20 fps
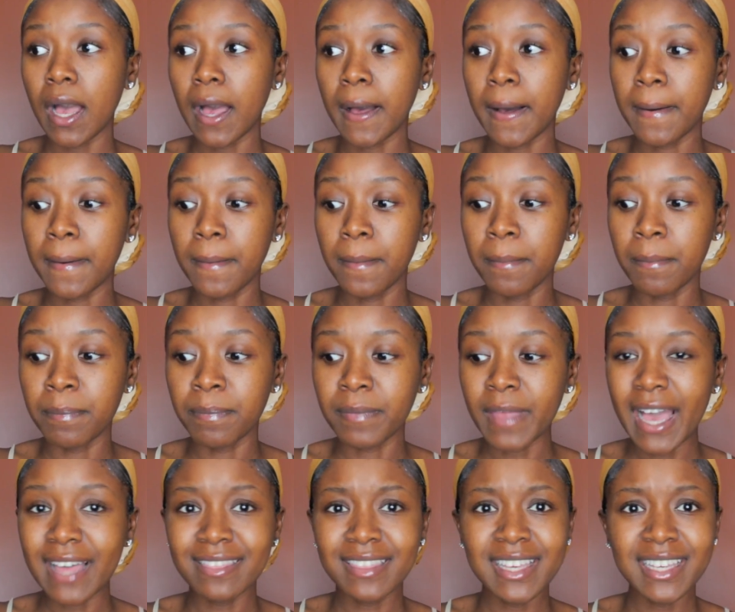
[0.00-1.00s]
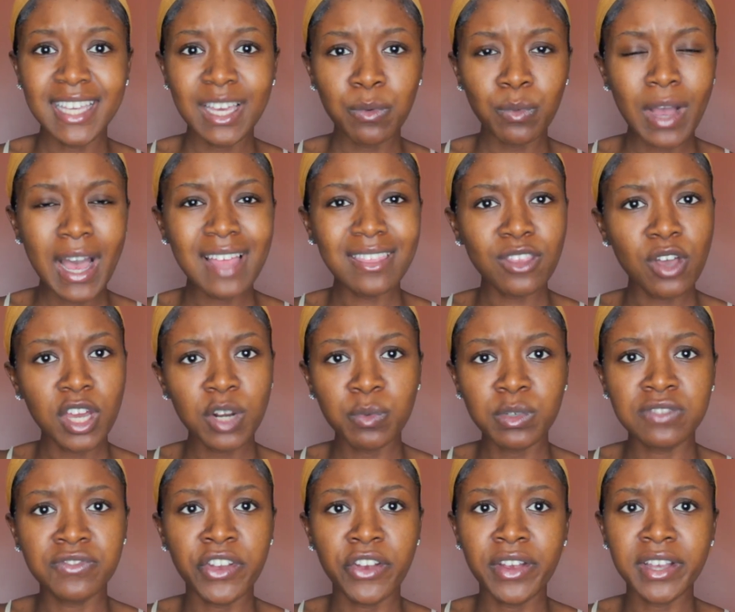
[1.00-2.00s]
Um, I think it, I thought it
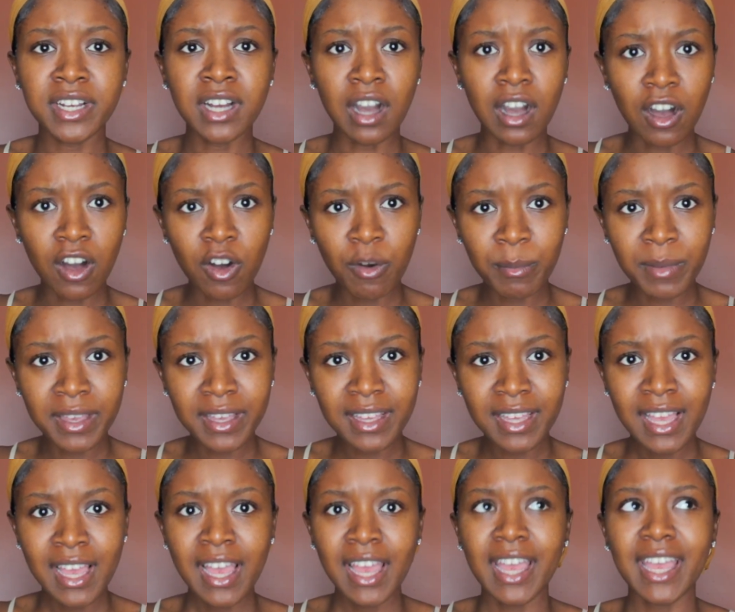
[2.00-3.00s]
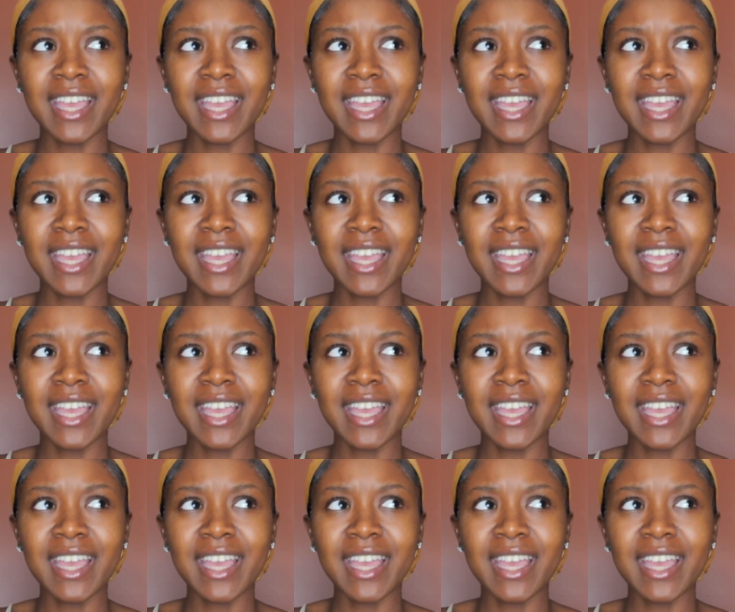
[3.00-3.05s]
was very calming.